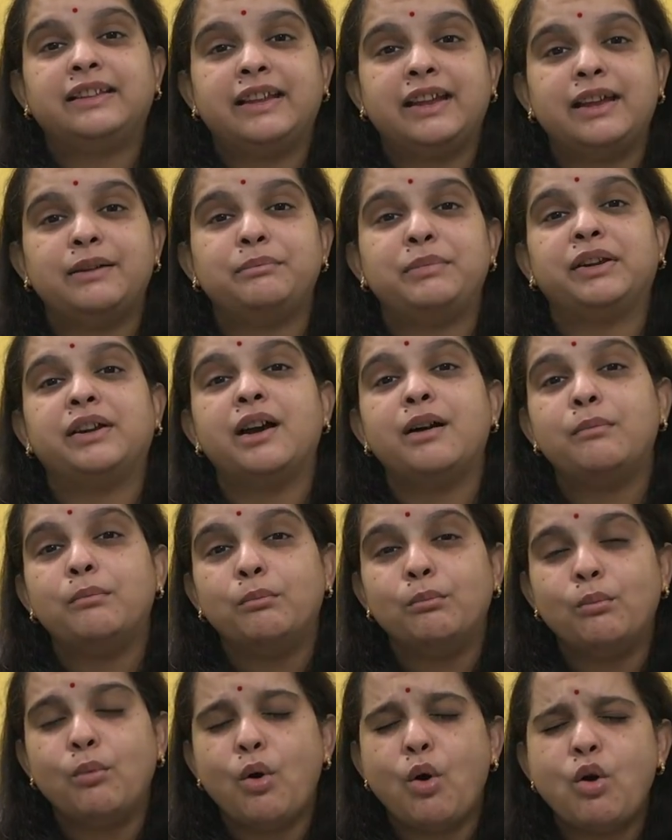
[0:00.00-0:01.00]
They
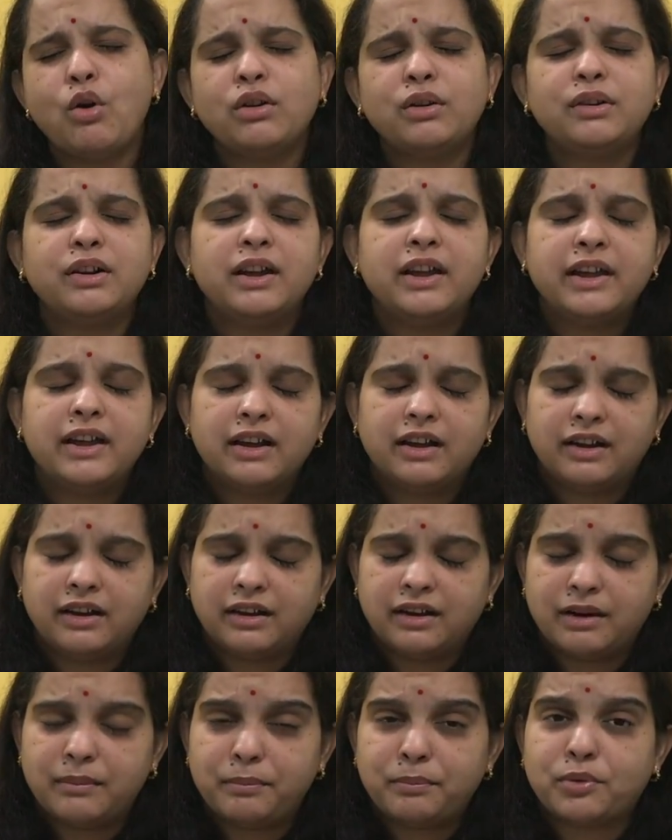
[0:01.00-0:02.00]
become more
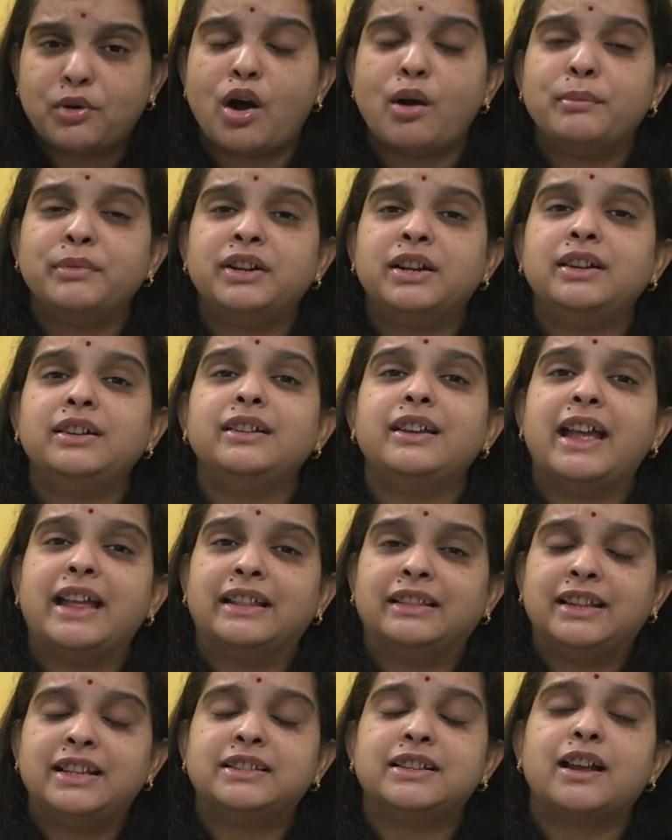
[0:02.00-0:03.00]
prominent,
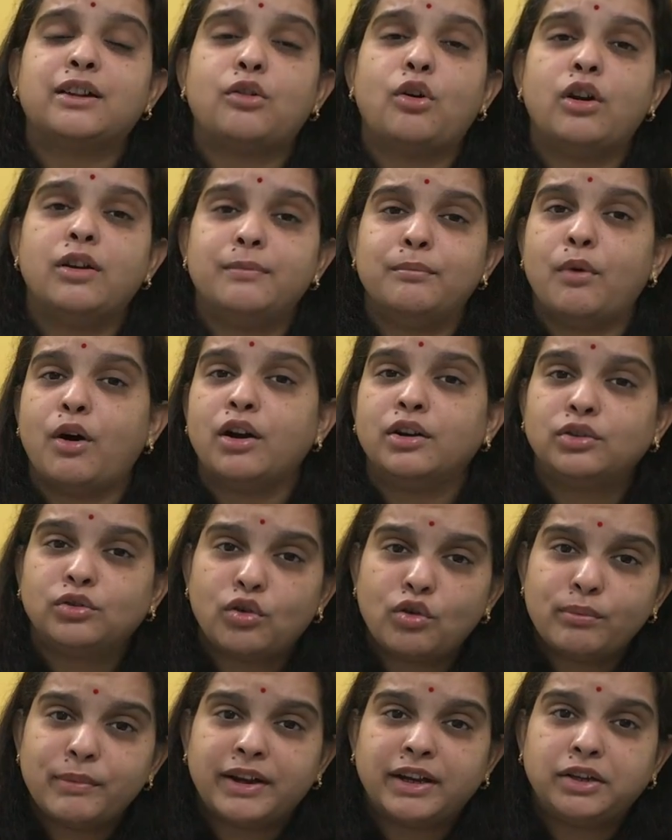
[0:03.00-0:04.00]
and these are called
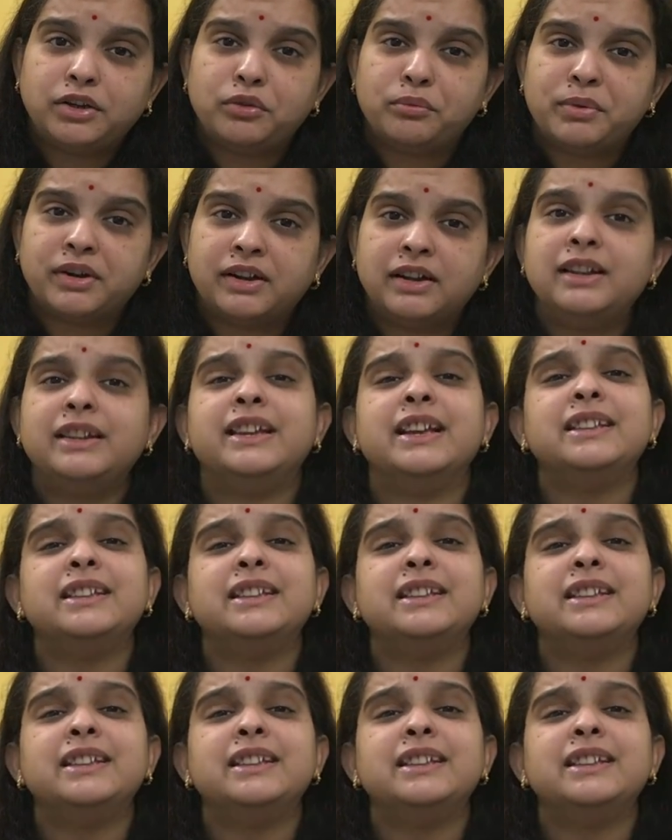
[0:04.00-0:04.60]
Montgomery tubercle.